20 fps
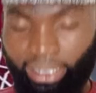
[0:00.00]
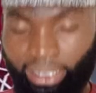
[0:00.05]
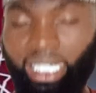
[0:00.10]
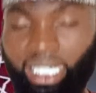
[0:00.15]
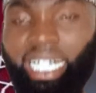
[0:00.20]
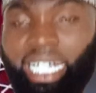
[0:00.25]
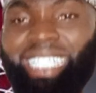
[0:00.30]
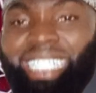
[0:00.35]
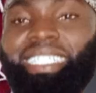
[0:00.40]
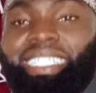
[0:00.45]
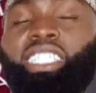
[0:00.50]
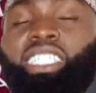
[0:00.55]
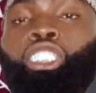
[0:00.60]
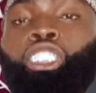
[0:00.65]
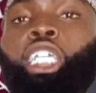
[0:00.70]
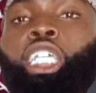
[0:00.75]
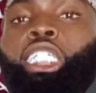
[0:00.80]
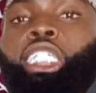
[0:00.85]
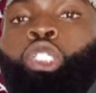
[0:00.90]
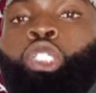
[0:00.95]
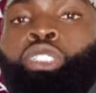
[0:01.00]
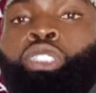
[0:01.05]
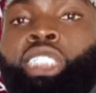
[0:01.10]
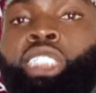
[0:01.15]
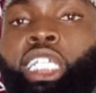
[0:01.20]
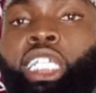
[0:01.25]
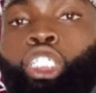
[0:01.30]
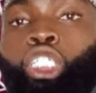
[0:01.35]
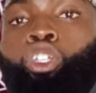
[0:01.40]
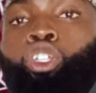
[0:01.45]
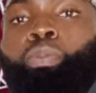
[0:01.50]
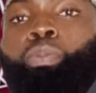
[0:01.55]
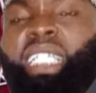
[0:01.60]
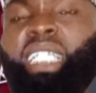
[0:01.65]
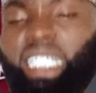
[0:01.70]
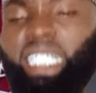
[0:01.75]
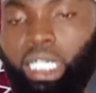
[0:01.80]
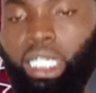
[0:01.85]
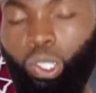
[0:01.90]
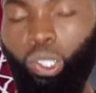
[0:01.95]
The next is jayyidun. Jayyidun
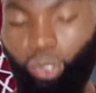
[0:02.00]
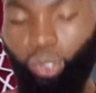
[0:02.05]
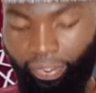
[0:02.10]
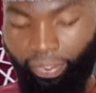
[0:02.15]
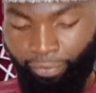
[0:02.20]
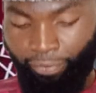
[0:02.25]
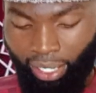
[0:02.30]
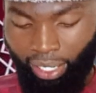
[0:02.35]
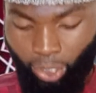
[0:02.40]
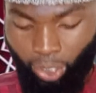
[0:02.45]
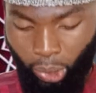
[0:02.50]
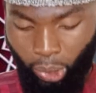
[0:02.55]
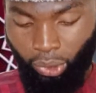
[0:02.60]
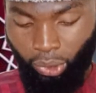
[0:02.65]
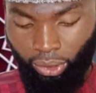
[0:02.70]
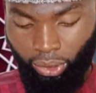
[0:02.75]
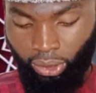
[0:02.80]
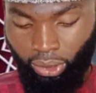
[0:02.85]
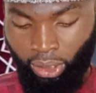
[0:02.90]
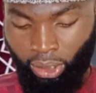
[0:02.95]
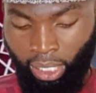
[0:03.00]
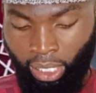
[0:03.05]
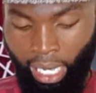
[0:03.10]
means good, very good.